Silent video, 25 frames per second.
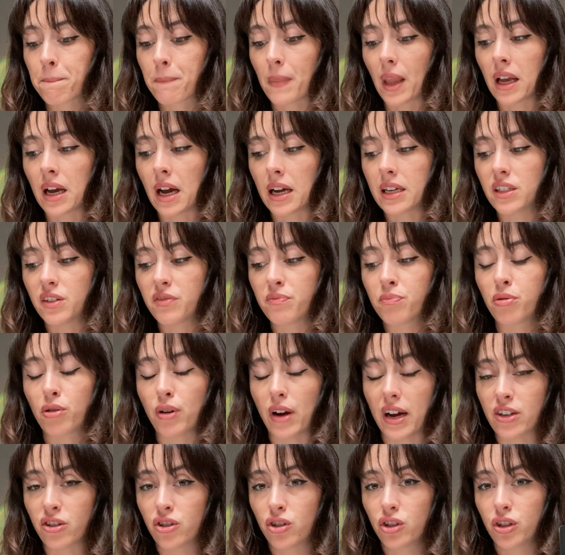kind of
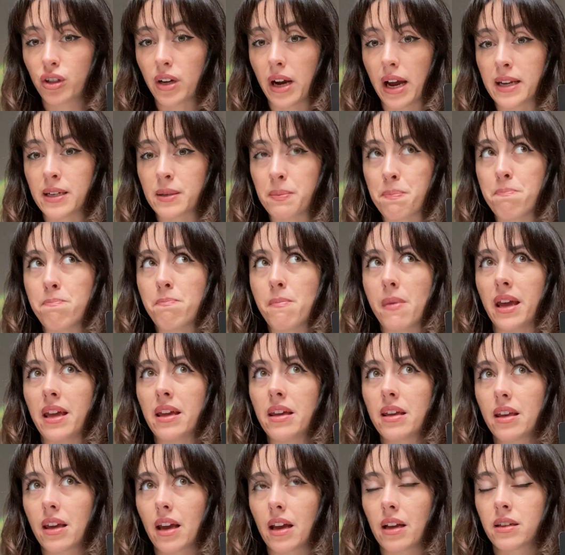pressure and
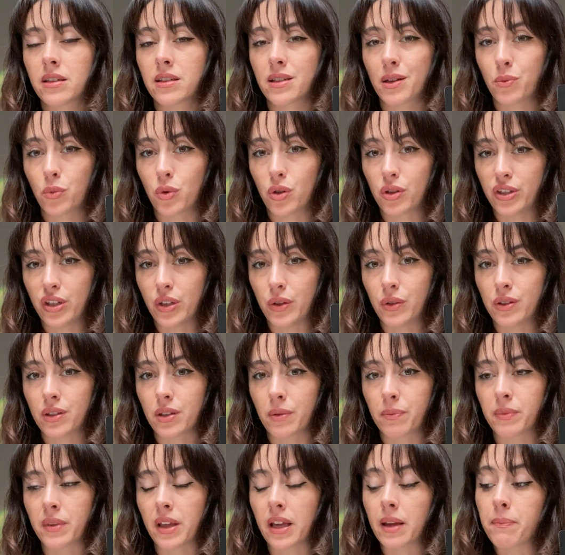making someone do
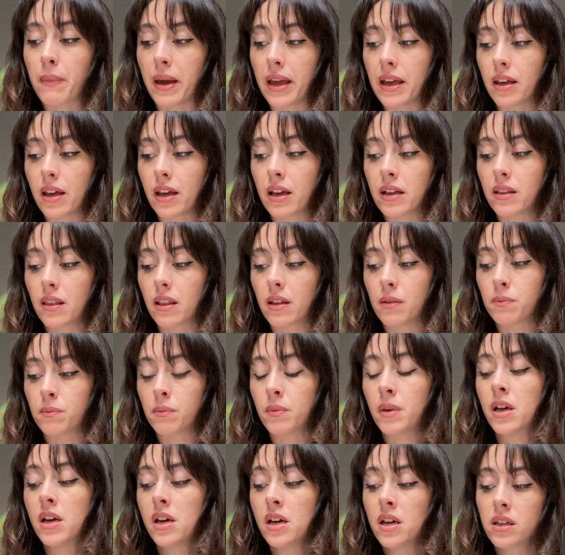something, making them
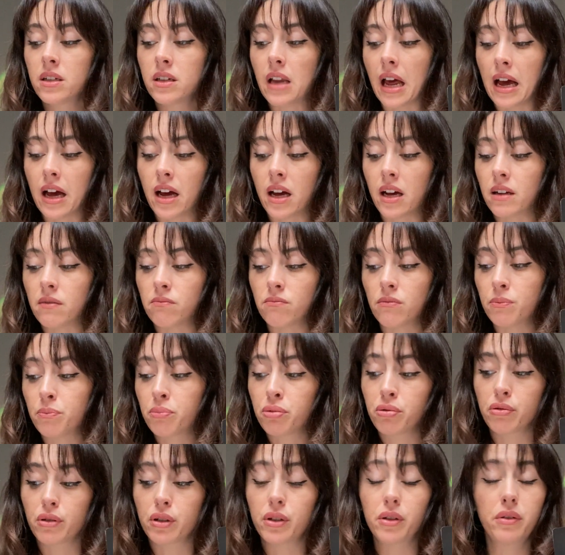
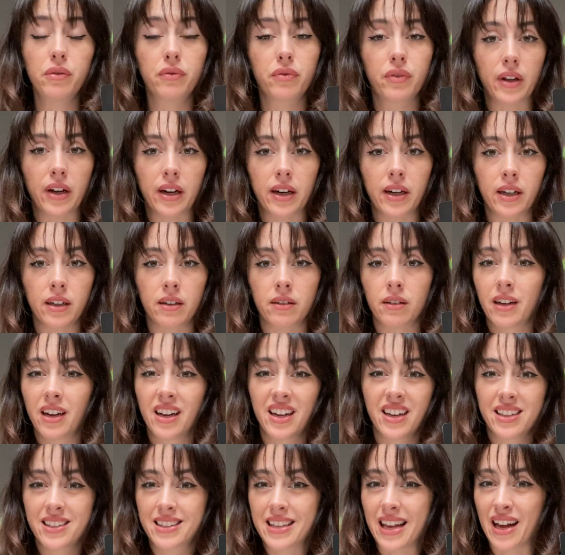prove
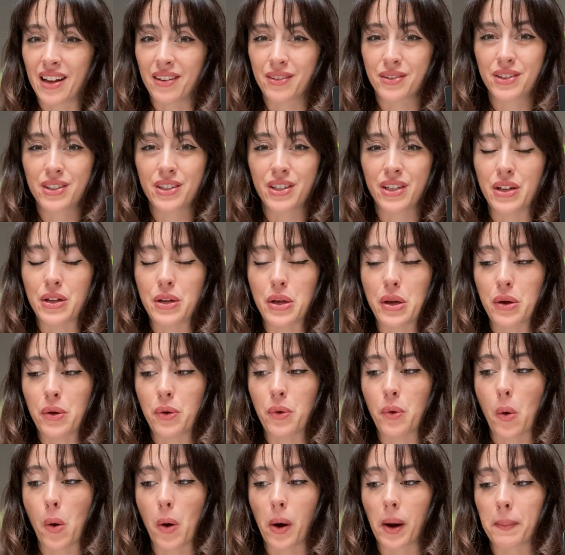themselves to
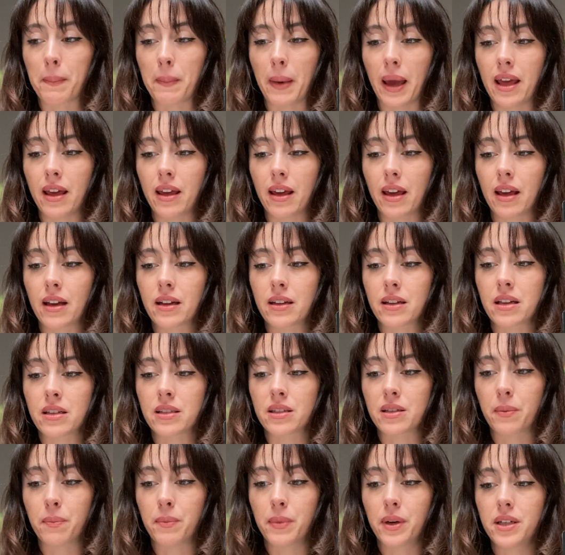you, or making
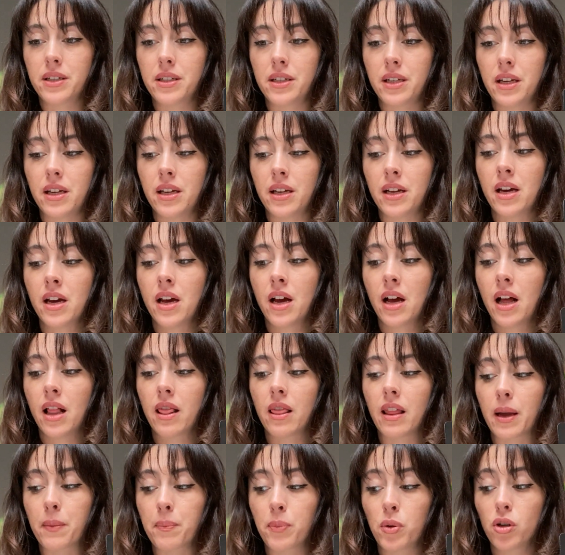somebody,
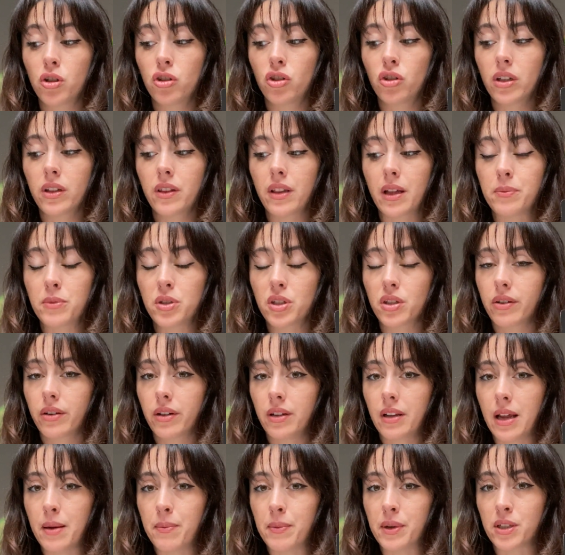like, pushing them to their
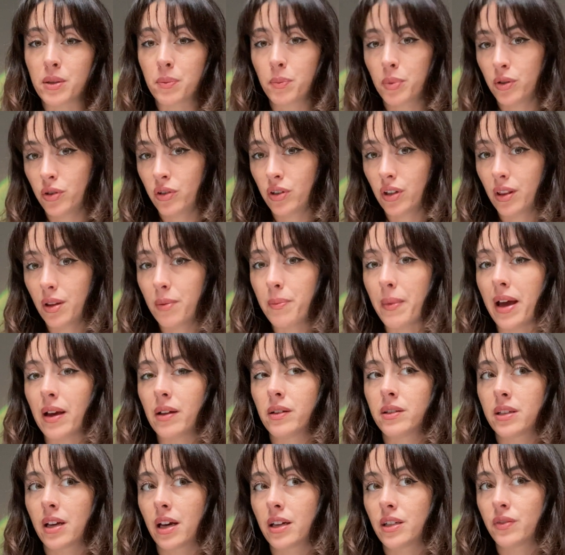limit, pushing them
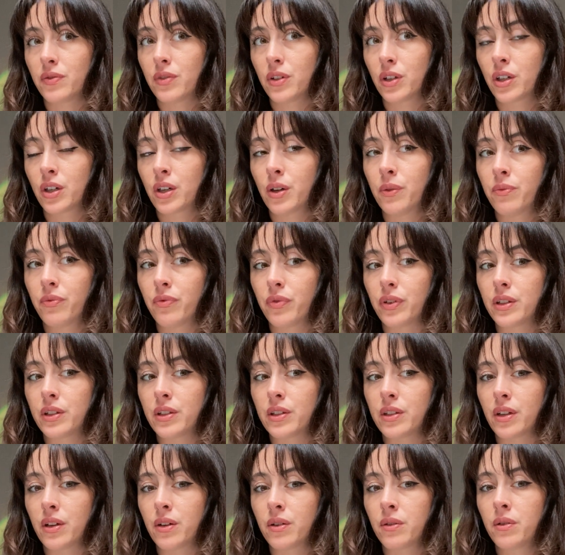outside of their comfort
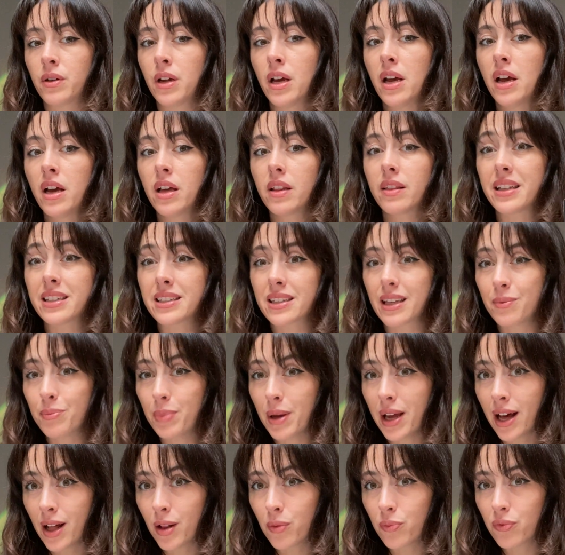zone. This can be
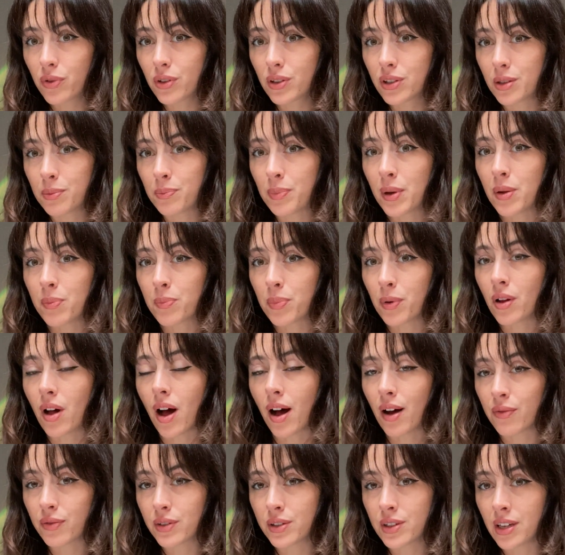helpful to people.
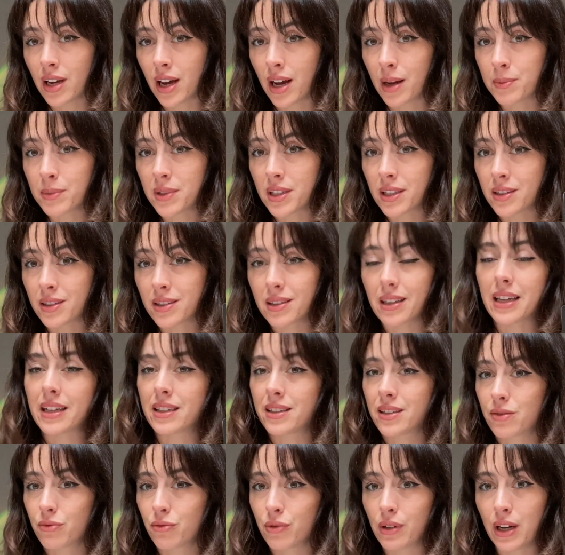Oftentimes
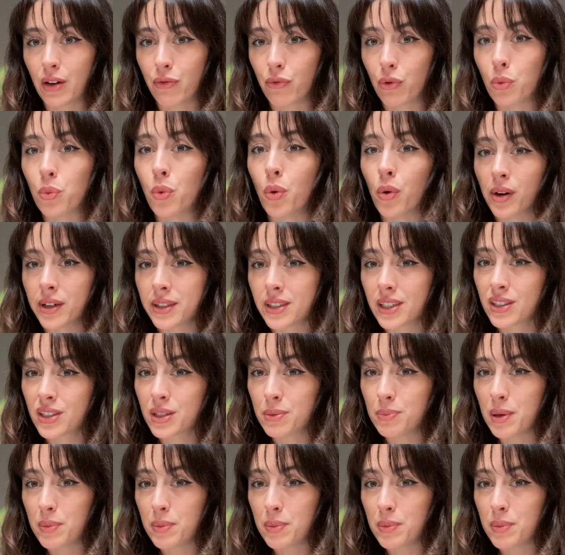it's really rewarding to be